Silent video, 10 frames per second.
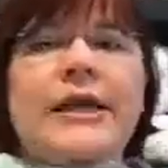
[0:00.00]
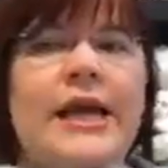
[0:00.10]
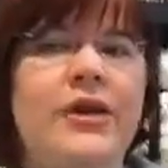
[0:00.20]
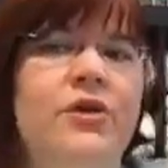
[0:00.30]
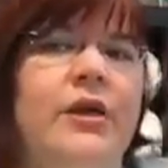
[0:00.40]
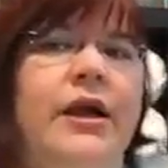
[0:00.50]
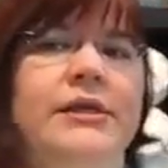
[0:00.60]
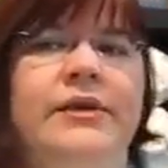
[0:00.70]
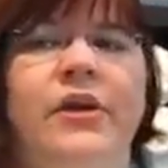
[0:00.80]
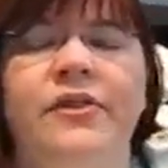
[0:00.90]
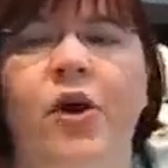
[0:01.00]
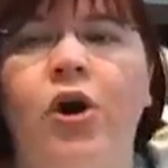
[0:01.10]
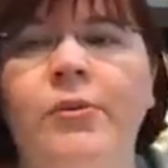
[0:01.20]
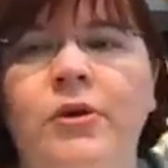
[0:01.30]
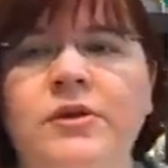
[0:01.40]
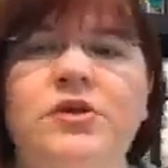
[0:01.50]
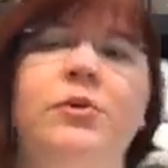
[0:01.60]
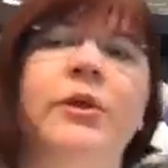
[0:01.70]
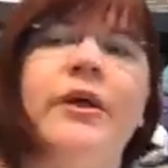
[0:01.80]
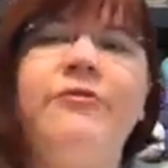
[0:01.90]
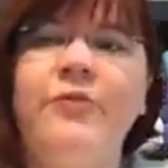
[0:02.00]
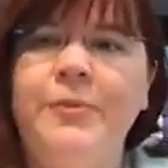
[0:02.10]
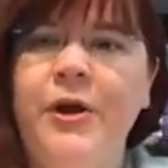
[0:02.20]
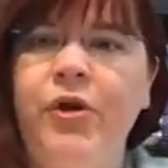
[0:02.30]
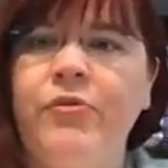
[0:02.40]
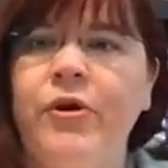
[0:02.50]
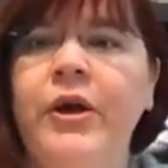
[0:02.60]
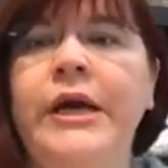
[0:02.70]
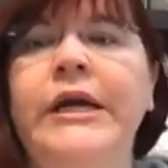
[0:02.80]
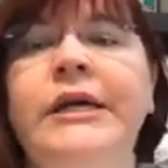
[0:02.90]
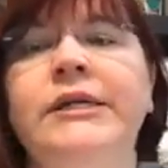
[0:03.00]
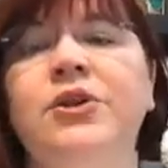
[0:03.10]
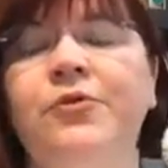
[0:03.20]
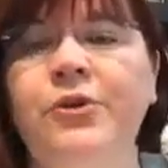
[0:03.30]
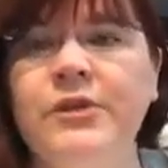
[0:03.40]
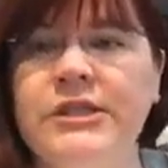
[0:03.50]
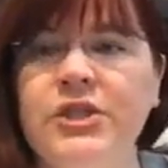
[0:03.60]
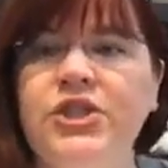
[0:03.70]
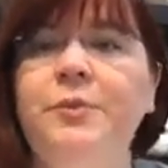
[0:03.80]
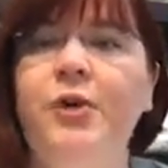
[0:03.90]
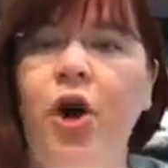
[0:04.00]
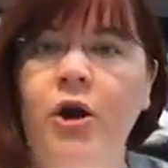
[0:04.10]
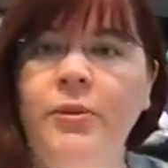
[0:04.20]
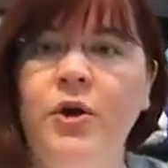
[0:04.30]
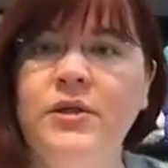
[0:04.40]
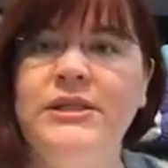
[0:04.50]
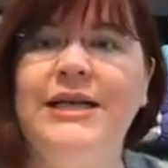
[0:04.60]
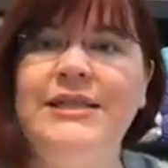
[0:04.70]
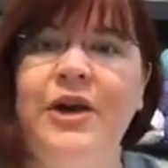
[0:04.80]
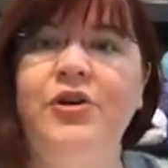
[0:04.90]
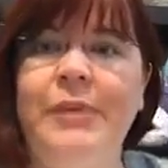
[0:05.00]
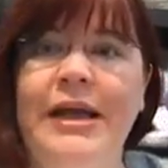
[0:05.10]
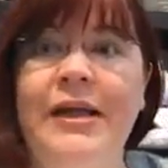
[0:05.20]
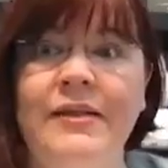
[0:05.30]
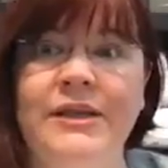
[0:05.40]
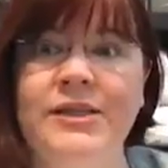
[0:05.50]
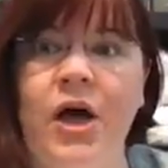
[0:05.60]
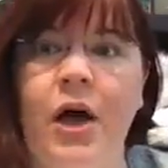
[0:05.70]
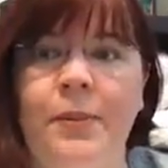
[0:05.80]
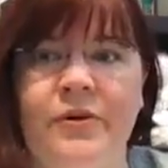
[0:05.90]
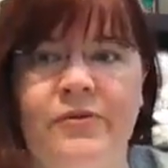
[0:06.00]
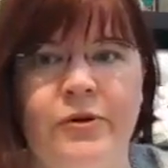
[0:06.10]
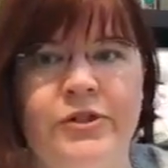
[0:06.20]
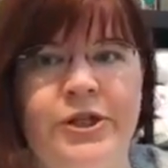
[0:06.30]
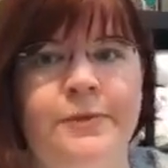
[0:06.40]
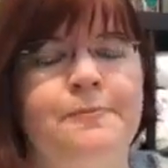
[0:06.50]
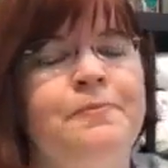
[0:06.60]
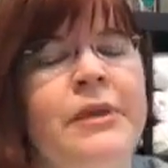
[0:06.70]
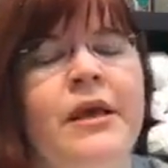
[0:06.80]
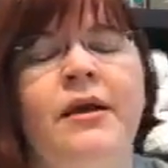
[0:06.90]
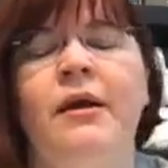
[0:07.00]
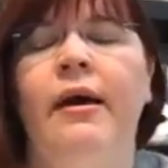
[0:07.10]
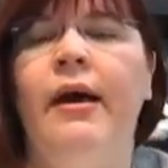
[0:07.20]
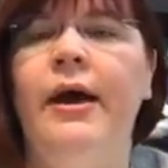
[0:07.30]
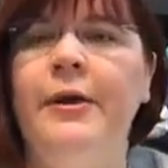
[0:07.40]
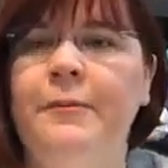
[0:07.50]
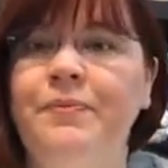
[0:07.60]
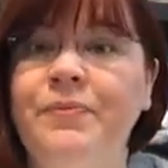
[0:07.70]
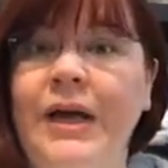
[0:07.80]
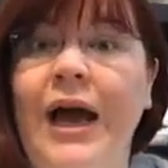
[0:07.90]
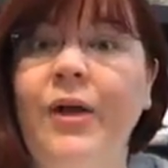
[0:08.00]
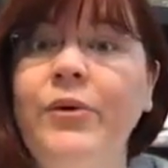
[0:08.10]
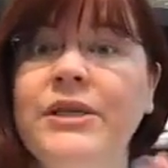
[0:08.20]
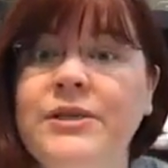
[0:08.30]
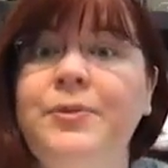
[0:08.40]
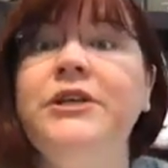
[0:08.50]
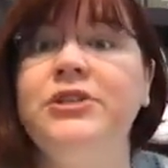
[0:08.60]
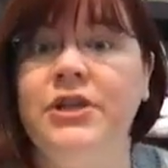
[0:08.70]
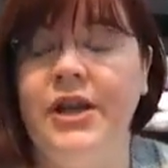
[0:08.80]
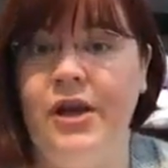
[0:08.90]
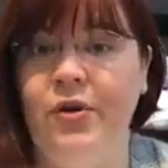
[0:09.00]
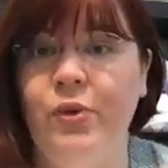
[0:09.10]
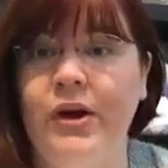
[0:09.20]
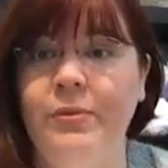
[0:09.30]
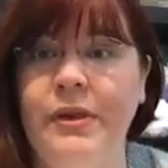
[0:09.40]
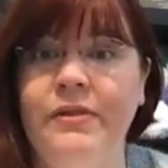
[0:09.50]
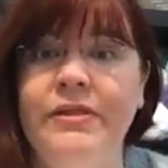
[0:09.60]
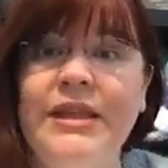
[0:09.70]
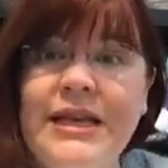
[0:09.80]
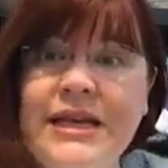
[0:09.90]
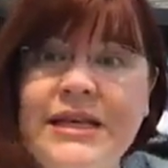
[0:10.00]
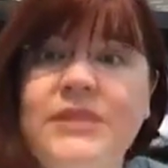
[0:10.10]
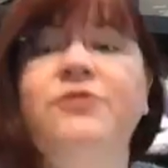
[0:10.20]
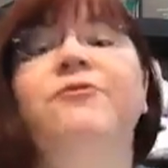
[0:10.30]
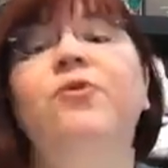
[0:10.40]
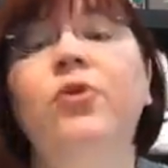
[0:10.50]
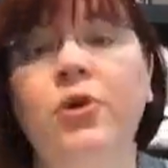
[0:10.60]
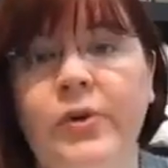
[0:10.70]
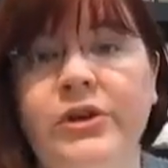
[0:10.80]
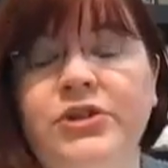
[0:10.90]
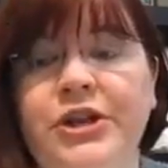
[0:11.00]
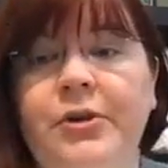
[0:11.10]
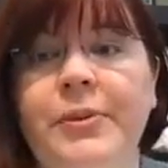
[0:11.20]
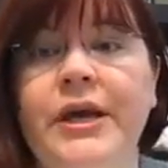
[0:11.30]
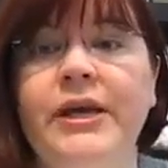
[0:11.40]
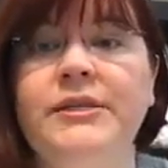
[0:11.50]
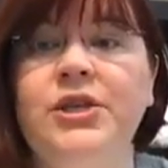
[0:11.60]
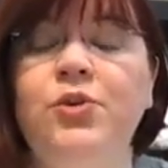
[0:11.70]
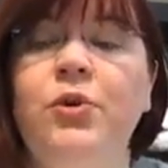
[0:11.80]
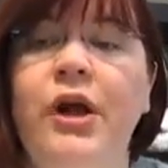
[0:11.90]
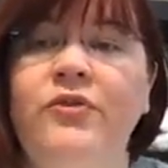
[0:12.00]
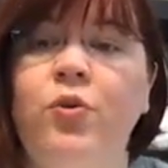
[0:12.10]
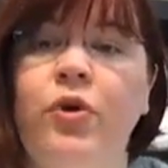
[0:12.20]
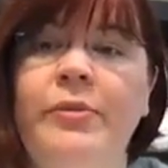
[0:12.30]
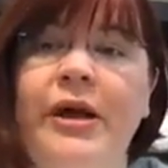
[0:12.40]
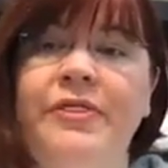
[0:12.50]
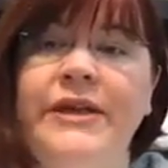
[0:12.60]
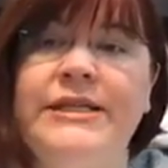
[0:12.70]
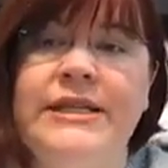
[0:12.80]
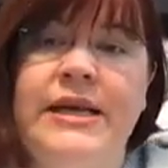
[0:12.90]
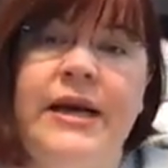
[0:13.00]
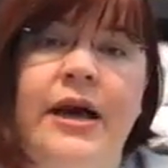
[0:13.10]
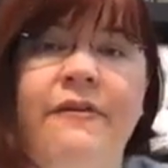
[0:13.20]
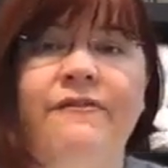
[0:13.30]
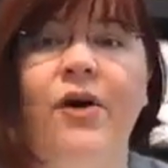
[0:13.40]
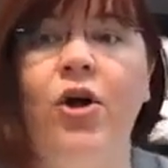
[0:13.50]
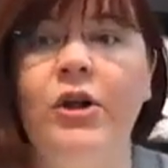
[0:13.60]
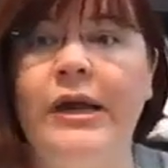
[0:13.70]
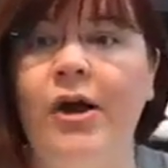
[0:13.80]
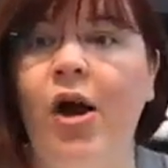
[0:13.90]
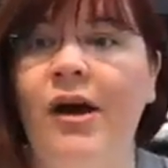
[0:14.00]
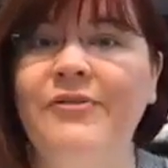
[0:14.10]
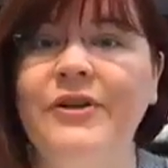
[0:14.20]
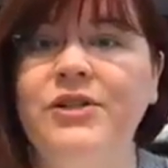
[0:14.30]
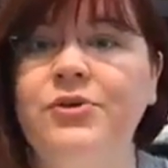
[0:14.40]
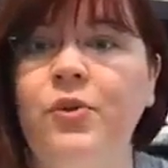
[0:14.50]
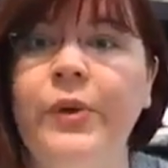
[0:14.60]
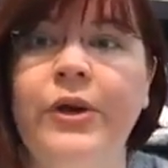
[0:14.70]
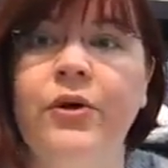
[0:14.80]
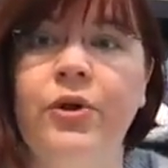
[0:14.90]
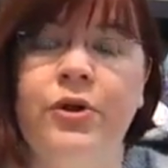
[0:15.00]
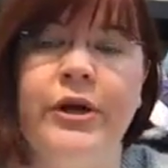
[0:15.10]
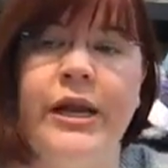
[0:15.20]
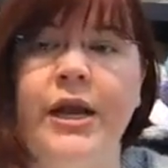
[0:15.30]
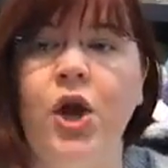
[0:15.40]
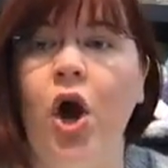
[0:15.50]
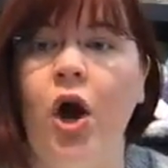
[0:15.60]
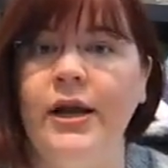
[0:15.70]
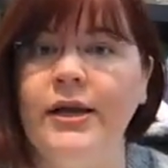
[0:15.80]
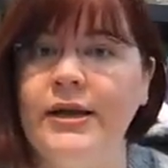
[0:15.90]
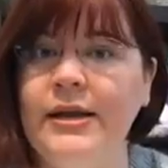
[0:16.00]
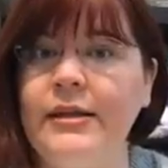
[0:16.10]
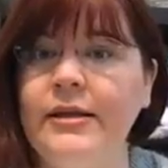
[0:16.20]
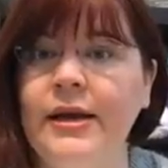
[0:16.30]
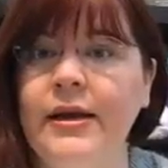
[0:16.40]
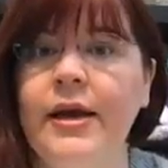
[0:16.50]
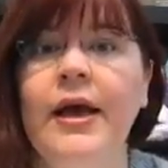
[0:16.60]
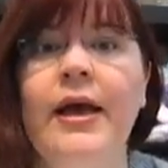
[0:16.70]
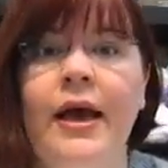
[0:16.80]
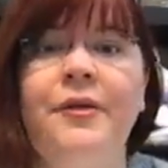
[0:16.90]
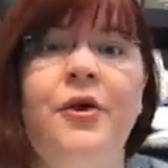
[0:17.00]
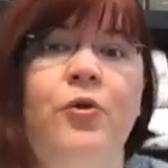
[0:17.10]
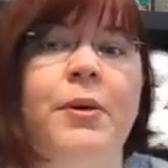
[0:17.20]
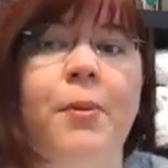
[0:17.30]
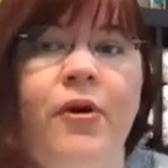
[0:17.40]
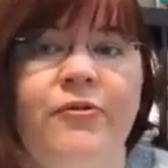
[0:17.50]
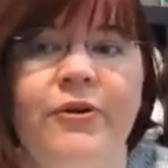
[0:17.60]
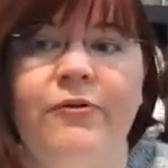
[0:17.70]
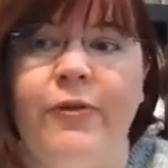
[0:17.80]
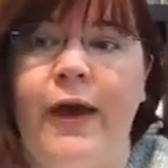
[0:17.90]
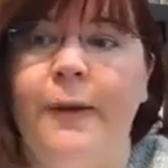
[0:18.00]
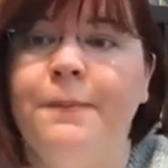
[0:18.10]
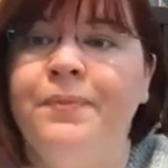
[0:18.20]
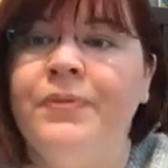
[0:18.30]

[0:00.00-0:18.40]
I can't do that because I've got the armholes. So you like flip it over. So if you stitch up the armholes, that's how you're making this topper version. Um, I would especially recommend this for a wheelchair because then you won't have to worry about this thing kind of falling off into a wheel or getting caught in anything. I think it would be perfect for that.